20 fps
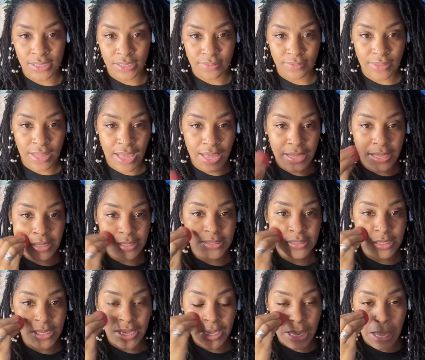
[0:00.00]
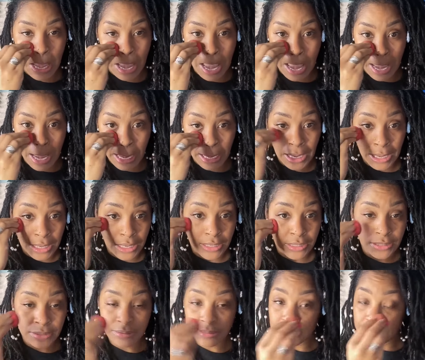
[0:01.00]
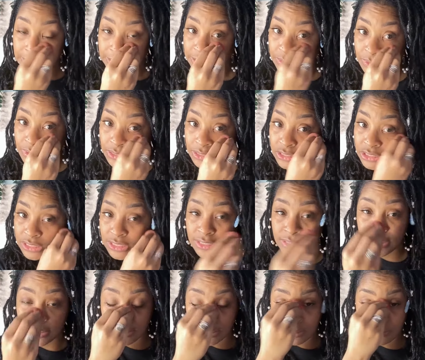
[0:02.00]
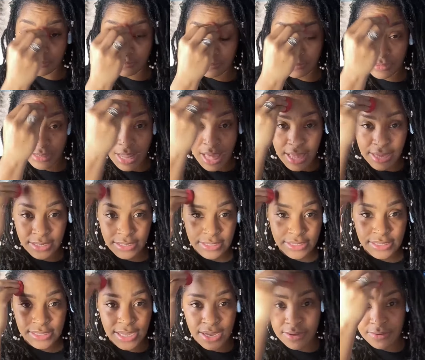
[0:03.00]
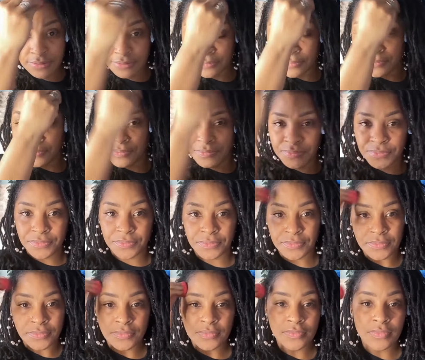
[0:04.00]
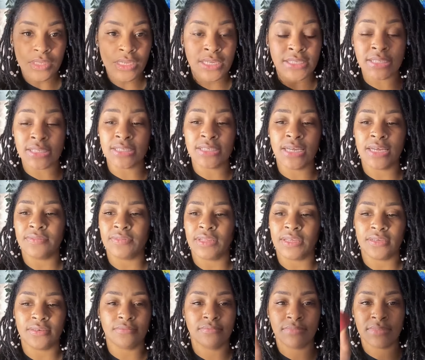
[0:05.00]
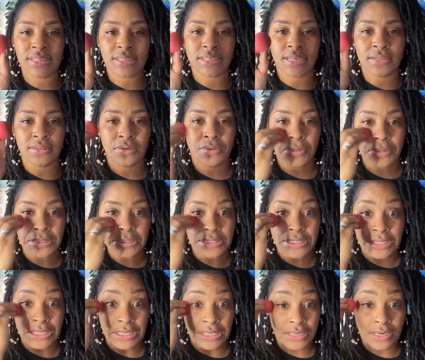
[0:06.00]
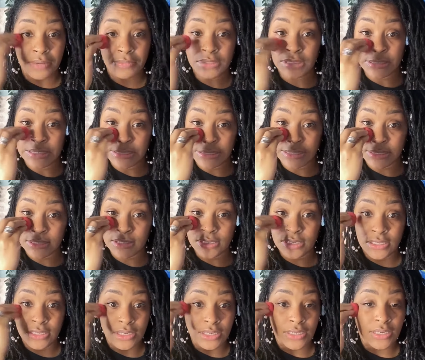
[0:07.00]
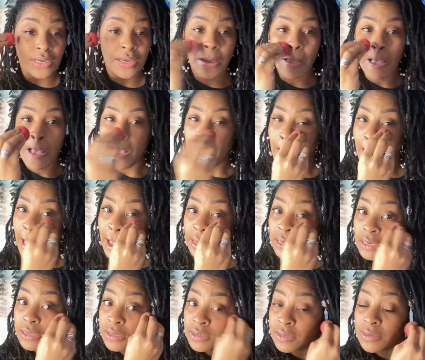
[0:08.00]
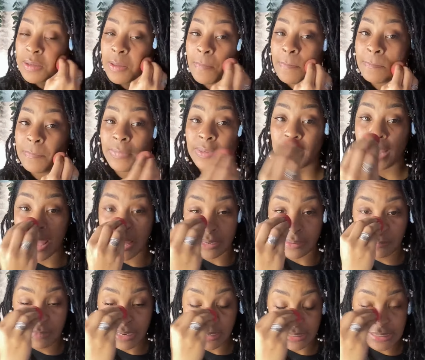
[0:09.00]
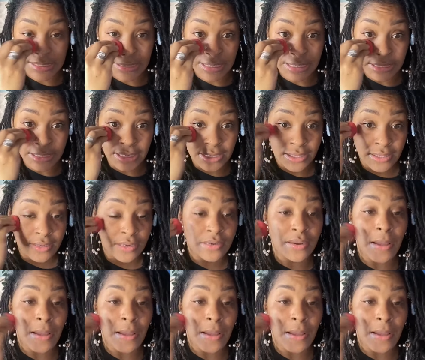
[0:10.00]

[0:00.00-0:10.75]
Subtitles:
That is it. And this is really just blotting this out, because it's nothing on this end. I'm just kind of blotting my skin.